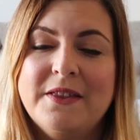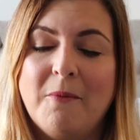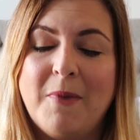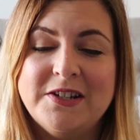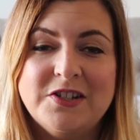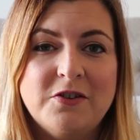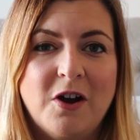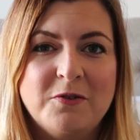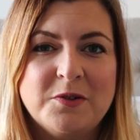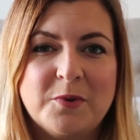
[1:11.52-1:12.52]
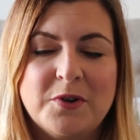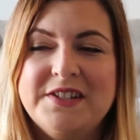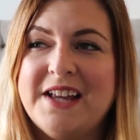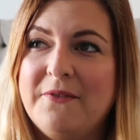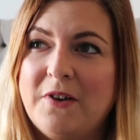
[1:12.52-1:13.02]
my 2 older
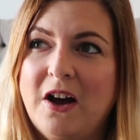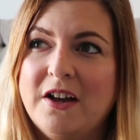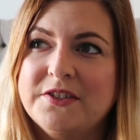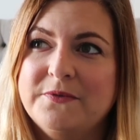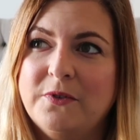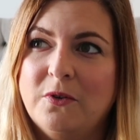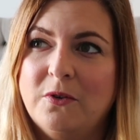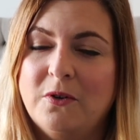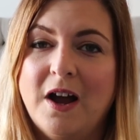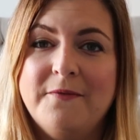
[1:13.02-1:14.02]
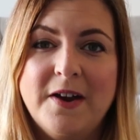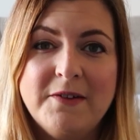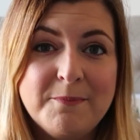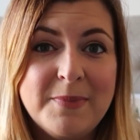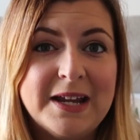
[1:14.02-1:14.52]
boys have asked for a
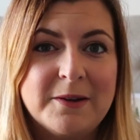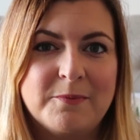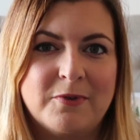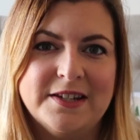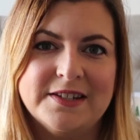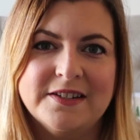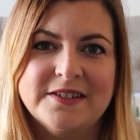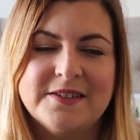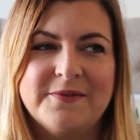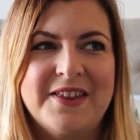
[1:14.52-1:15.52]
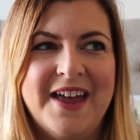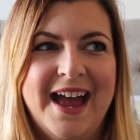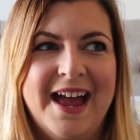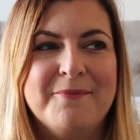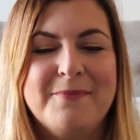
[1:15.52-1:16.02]
very big present for
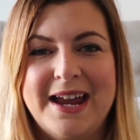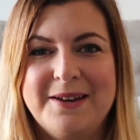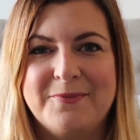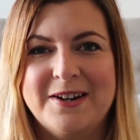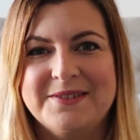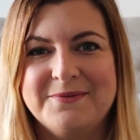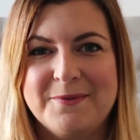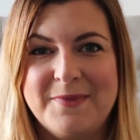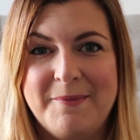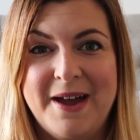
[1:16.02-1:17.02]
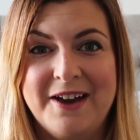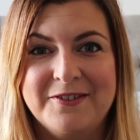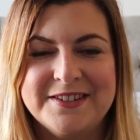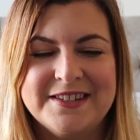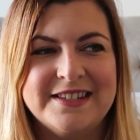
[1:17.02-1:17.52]
their main present from their
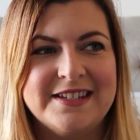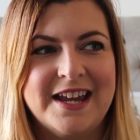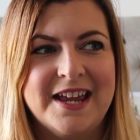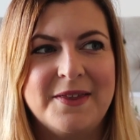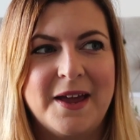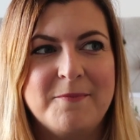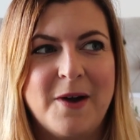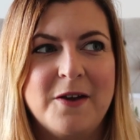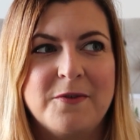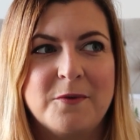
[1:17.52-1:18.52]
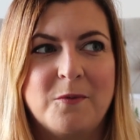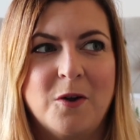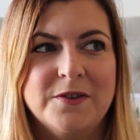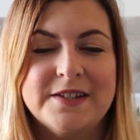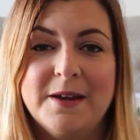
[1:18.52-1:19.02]
parents this year. They both
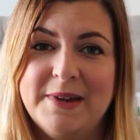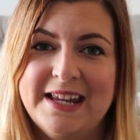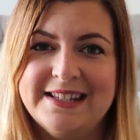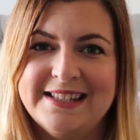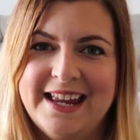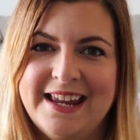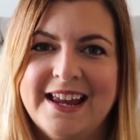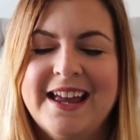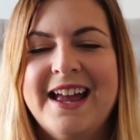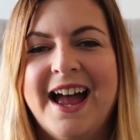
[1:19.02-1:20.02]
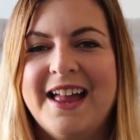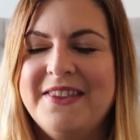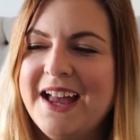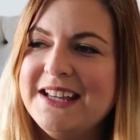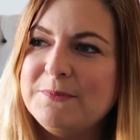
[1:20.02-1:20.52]
want a PC,
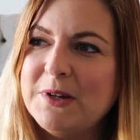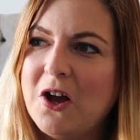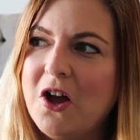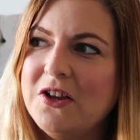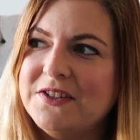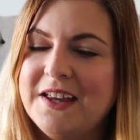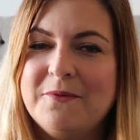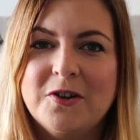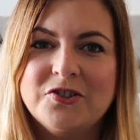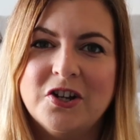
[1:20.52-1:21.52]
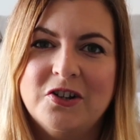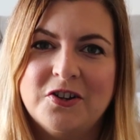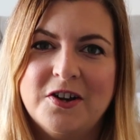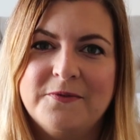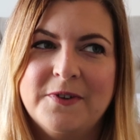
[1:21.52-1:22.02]
and that is because they watch a
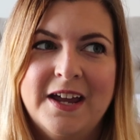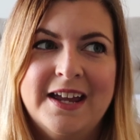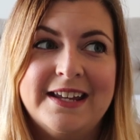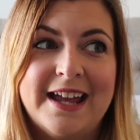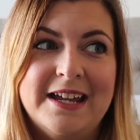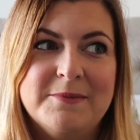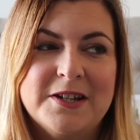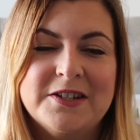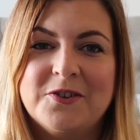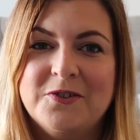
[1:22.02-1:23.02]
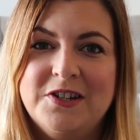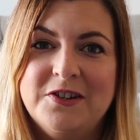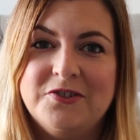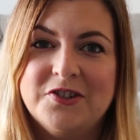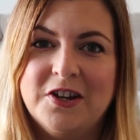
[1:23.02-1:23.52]
lot of gamers on
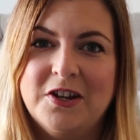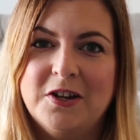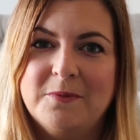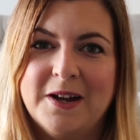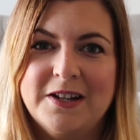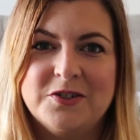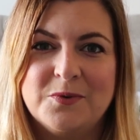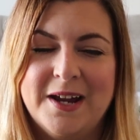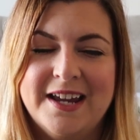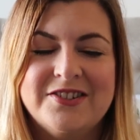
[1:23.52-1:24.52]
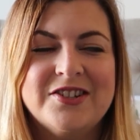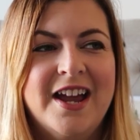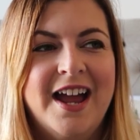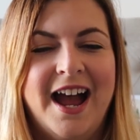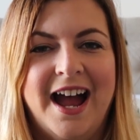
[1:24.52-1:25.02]
YouTube and Twitch,
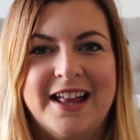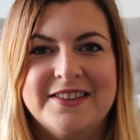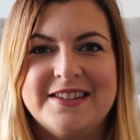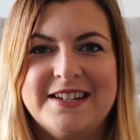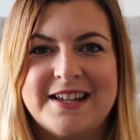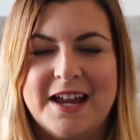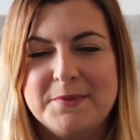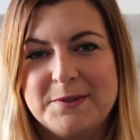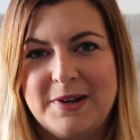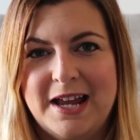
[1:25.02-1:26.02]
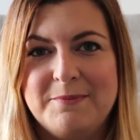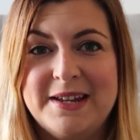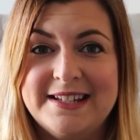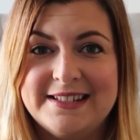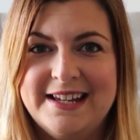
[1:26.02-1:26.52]
and these gamers play
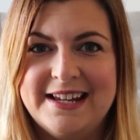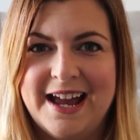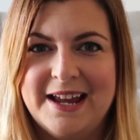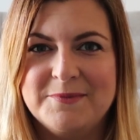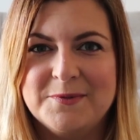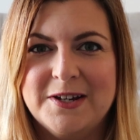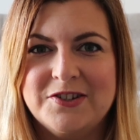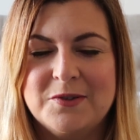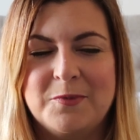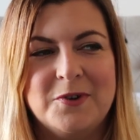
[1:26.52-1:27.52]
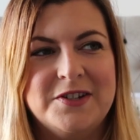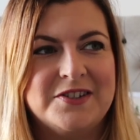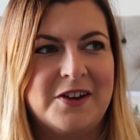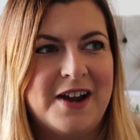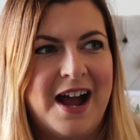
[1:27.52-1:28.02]
PC games which the boys
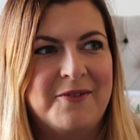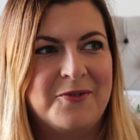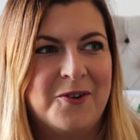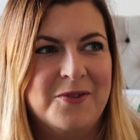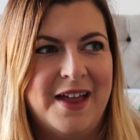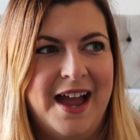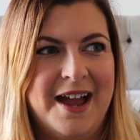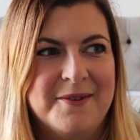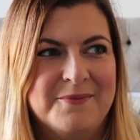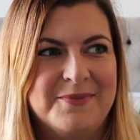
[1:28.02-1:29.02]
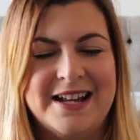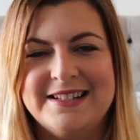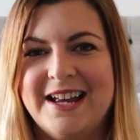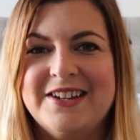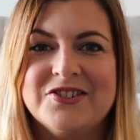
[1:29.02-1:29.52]
don't have on their
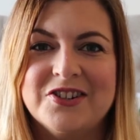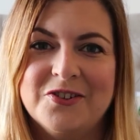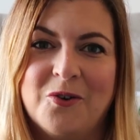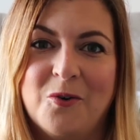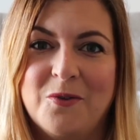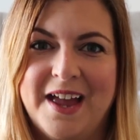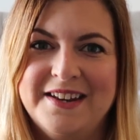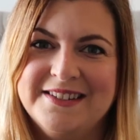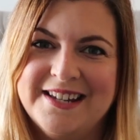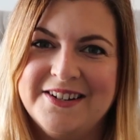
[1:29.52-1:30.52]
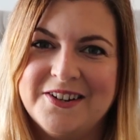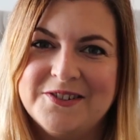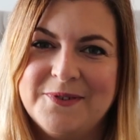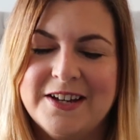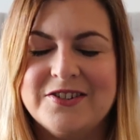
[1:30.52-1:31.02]
PlayStation or their Nintendo
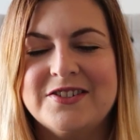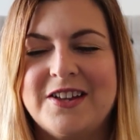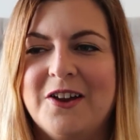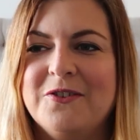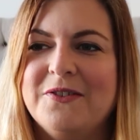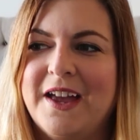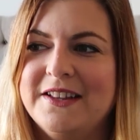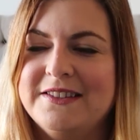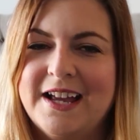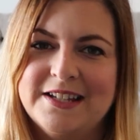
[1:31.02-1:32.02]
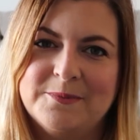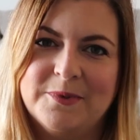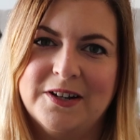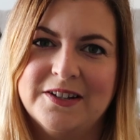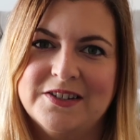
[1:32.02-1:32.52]
Switch, so they are
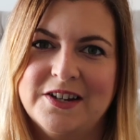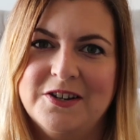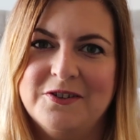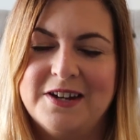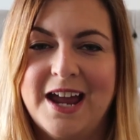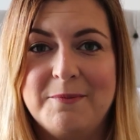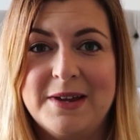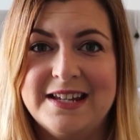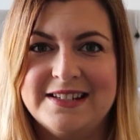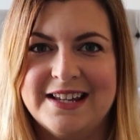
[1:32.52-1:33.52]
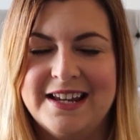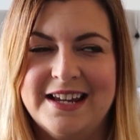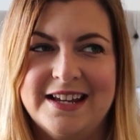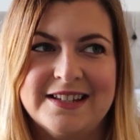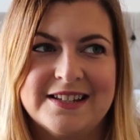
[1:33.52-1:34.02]
desperate to get a
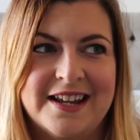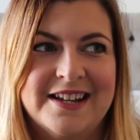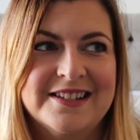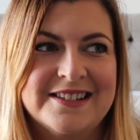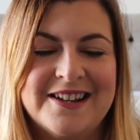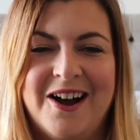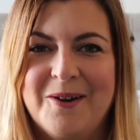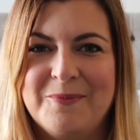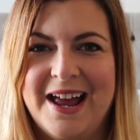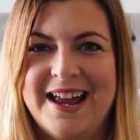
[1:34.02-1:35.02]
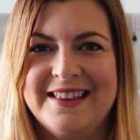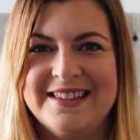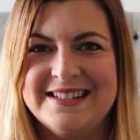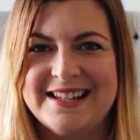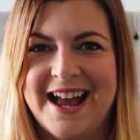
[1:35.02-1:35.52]
PC so they can start playing
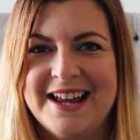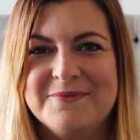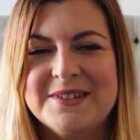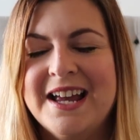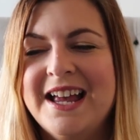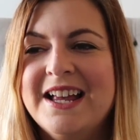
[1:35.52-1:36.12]
these games.